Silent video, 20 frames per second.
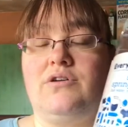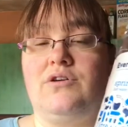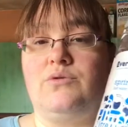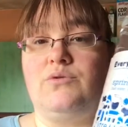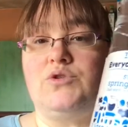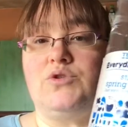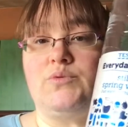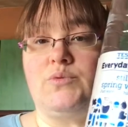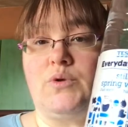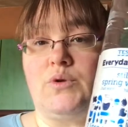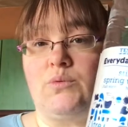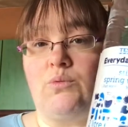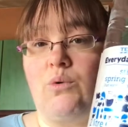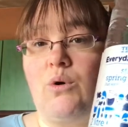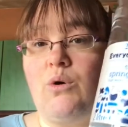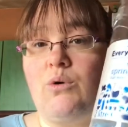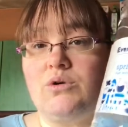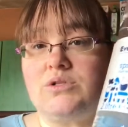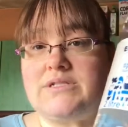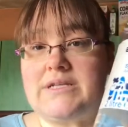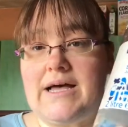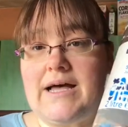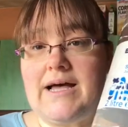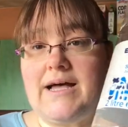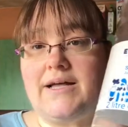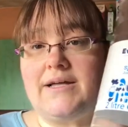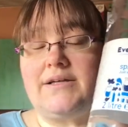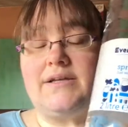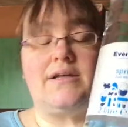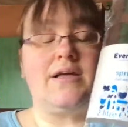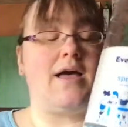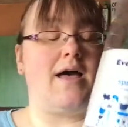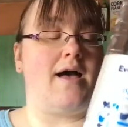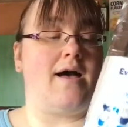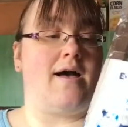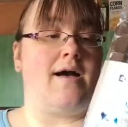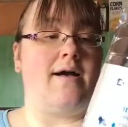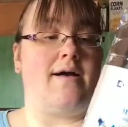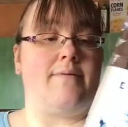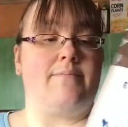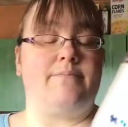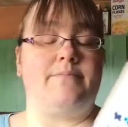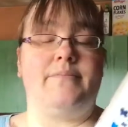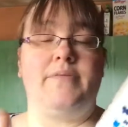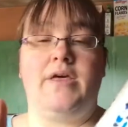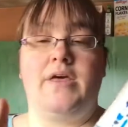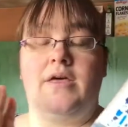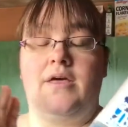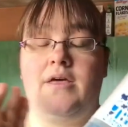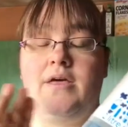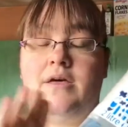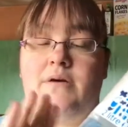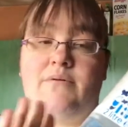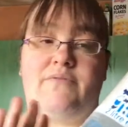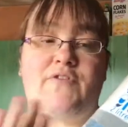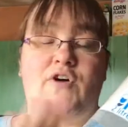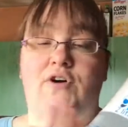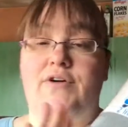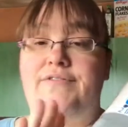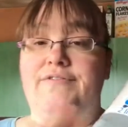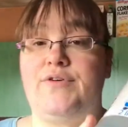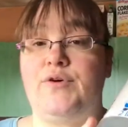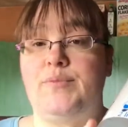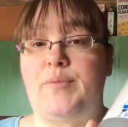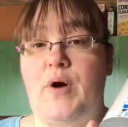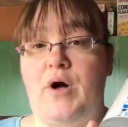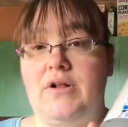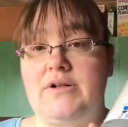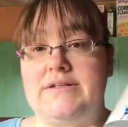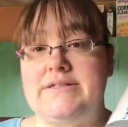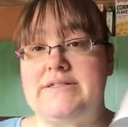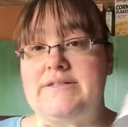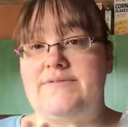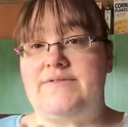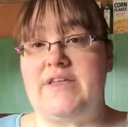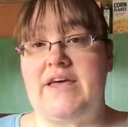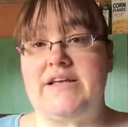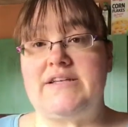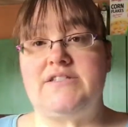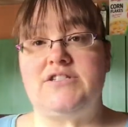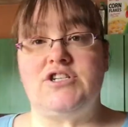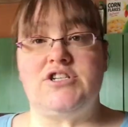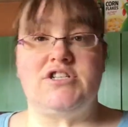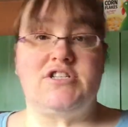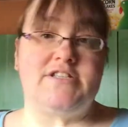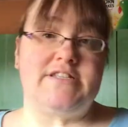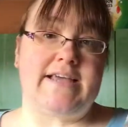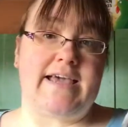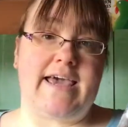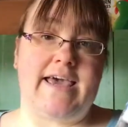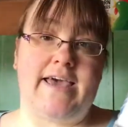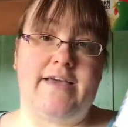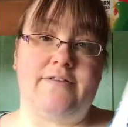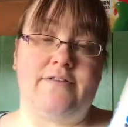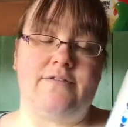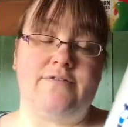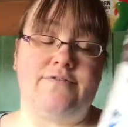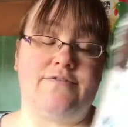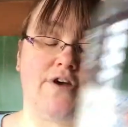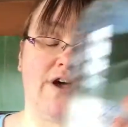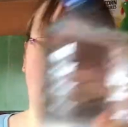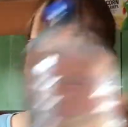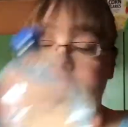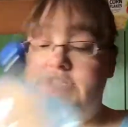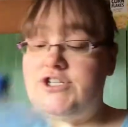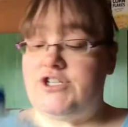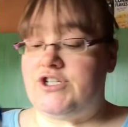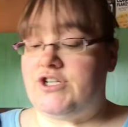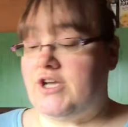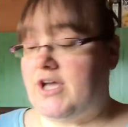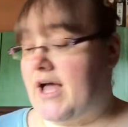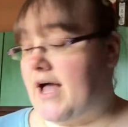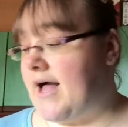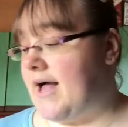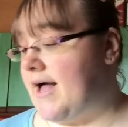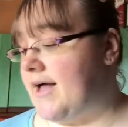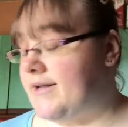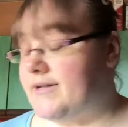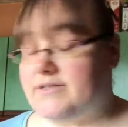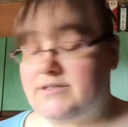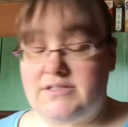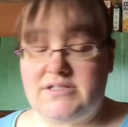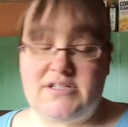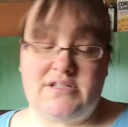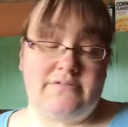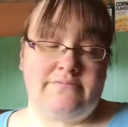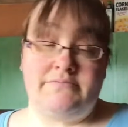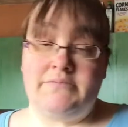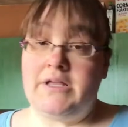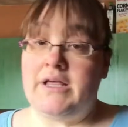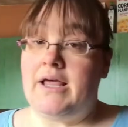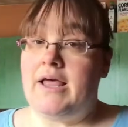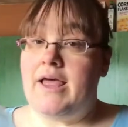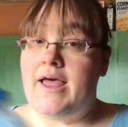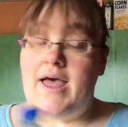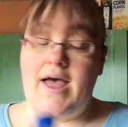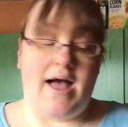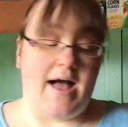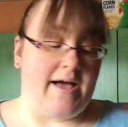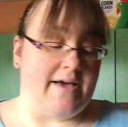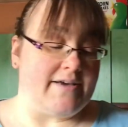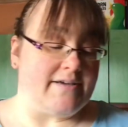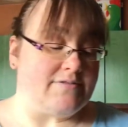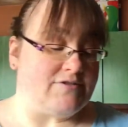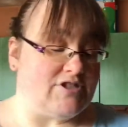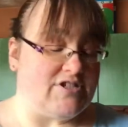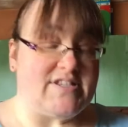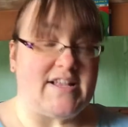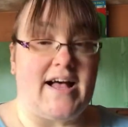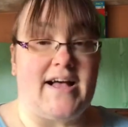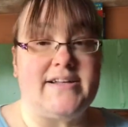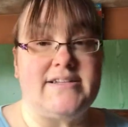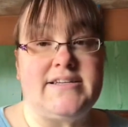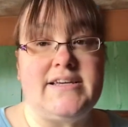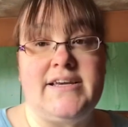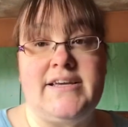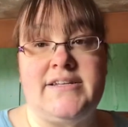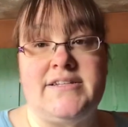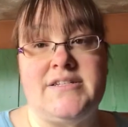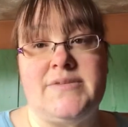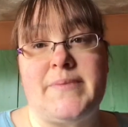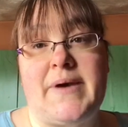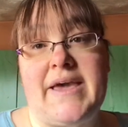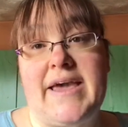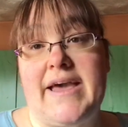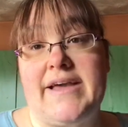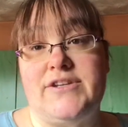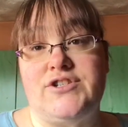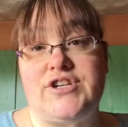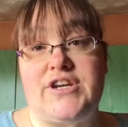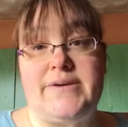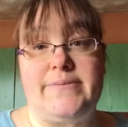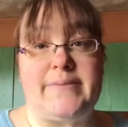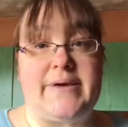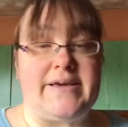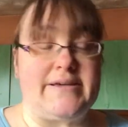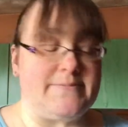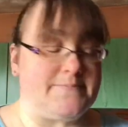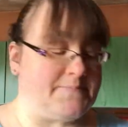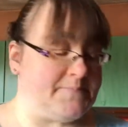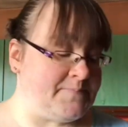usual water. I've got a few bottles of this, just stick it in the fridge, and I just add it into my Hydrate Mate.